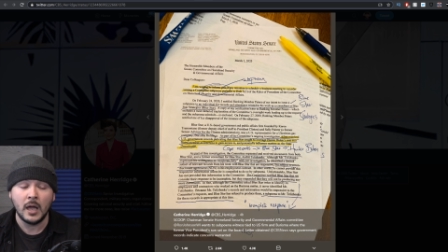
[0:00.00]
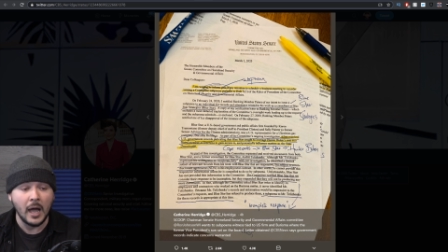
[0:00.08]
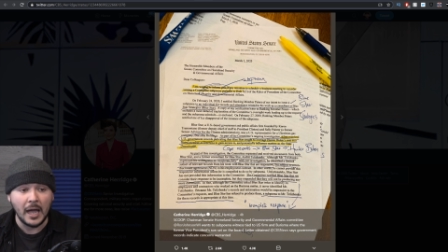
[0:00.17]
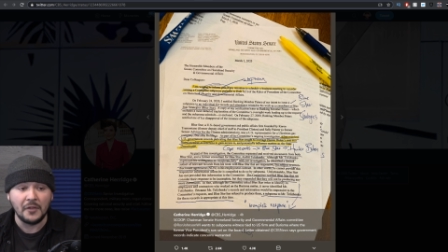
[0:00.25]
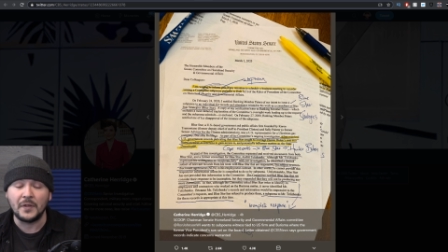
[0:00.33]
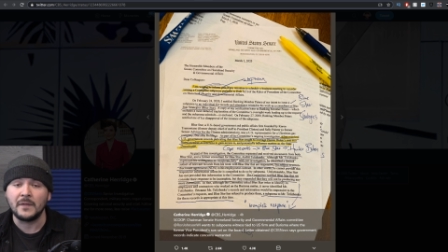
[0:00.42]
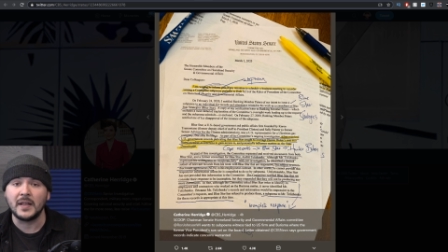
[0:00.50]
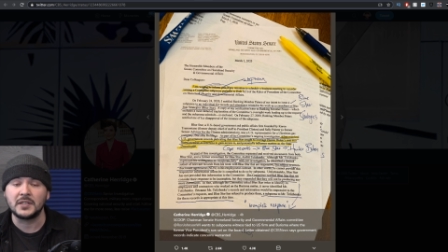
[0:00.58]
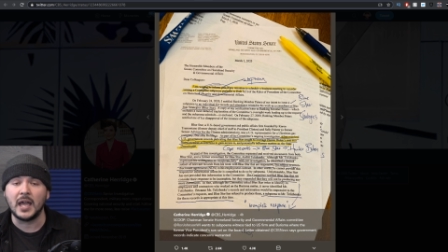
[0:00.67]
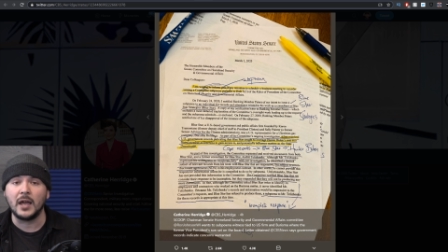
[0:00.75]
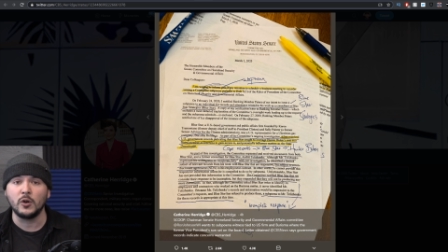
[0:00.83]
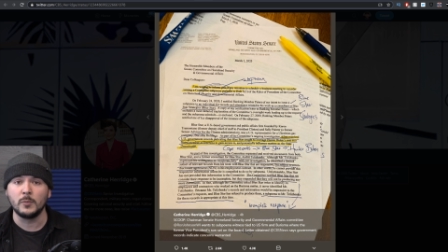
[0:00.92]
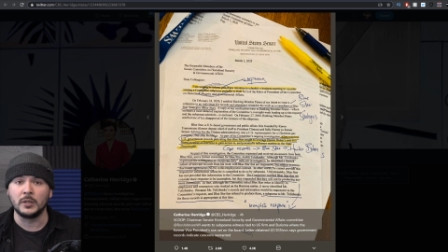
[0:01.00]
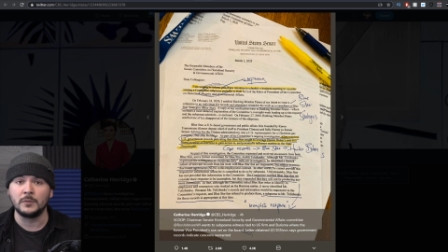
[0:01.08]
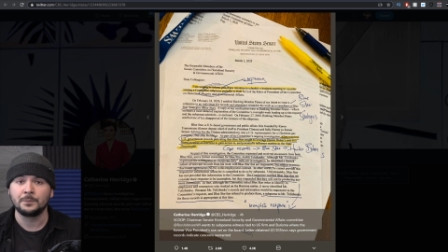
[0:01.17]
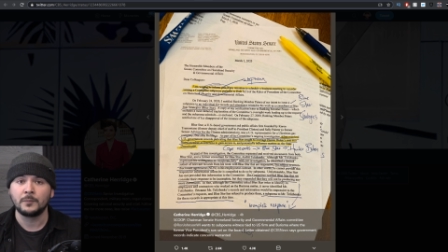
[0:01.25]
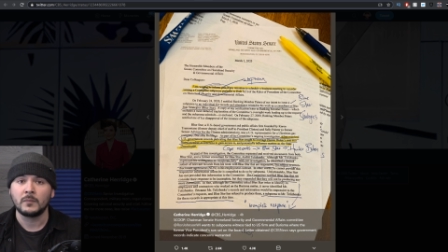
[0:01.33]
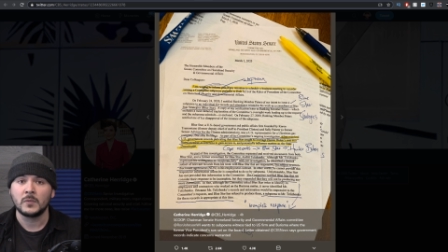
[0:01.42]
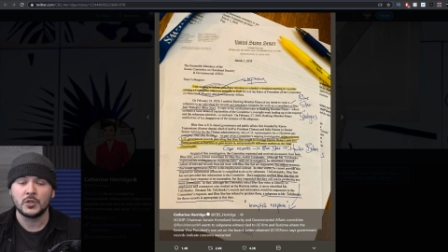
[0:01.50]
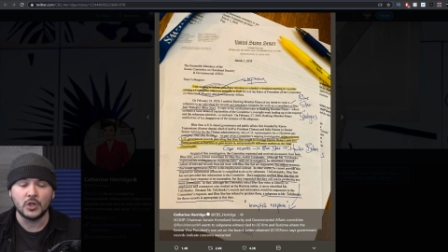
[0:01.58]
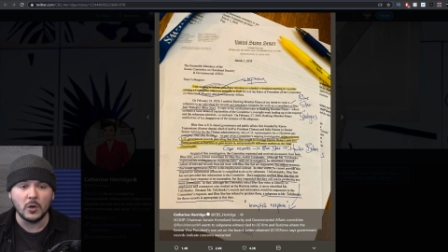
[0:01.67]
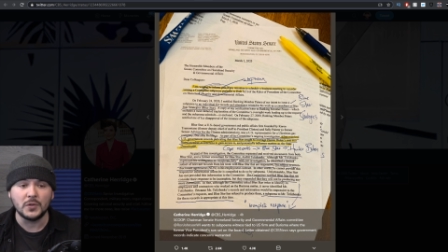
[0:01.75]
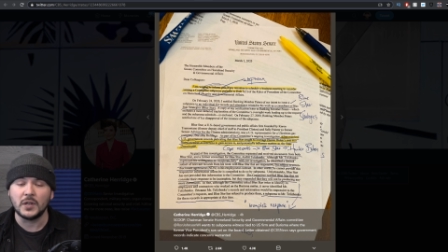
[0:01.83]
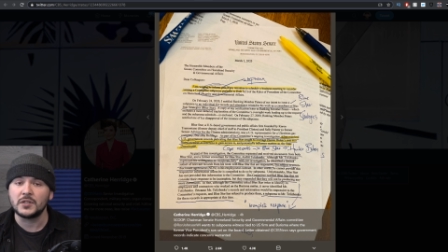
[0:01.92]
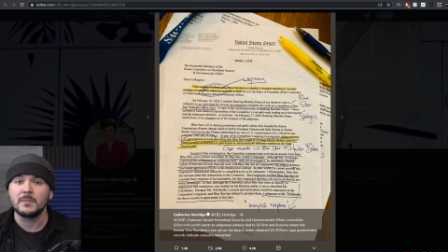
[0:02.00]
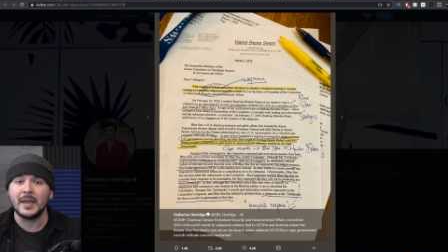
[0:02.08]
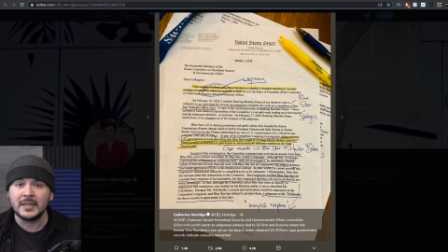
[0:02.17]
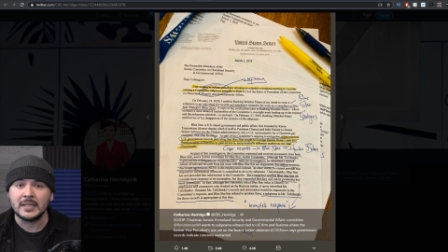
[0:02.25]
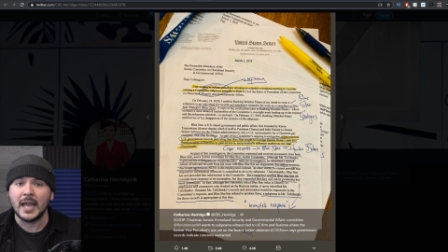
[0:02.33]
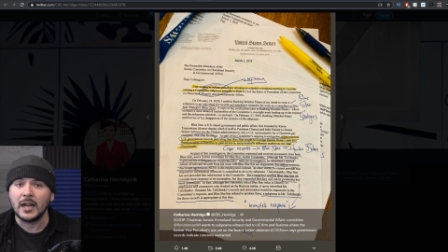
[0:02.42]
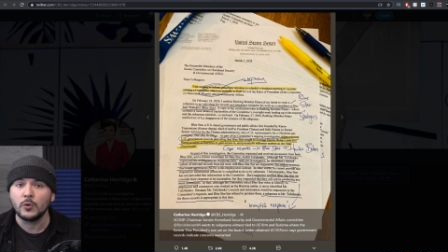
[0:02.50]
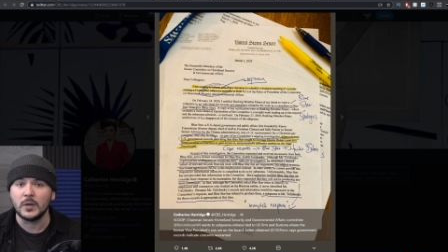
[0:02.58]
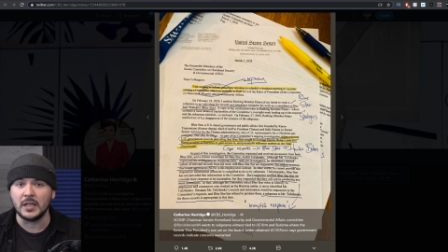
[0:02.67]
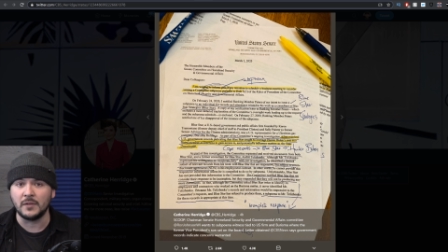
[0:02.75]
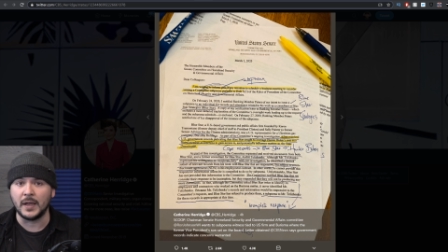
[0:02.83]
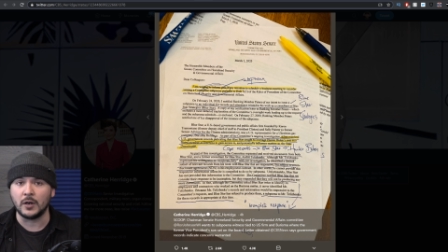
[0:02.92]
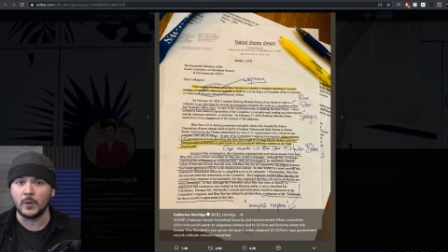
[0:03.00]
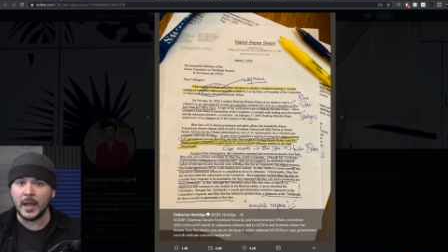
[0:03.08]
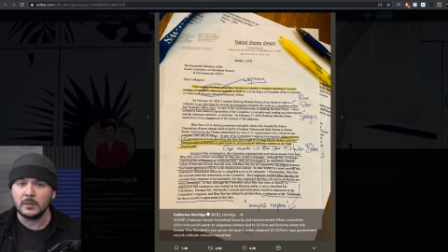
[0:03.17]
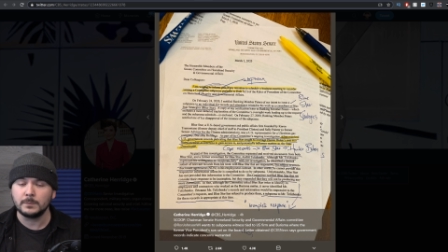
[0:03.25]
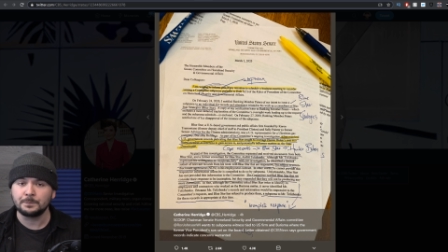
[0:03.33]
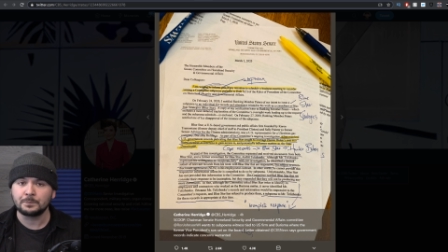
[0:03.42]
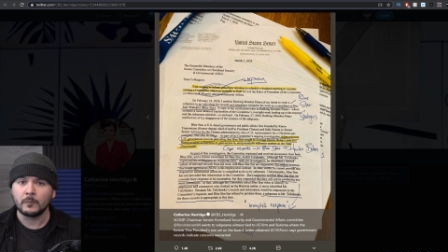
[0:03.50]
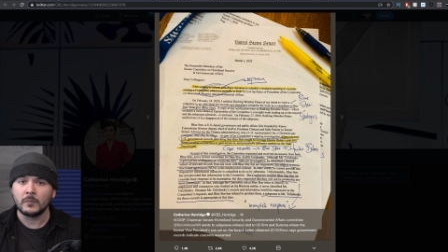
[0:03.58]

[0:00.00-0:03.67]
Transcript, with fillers: I think that's honorable. Shows there's some integrity there, right?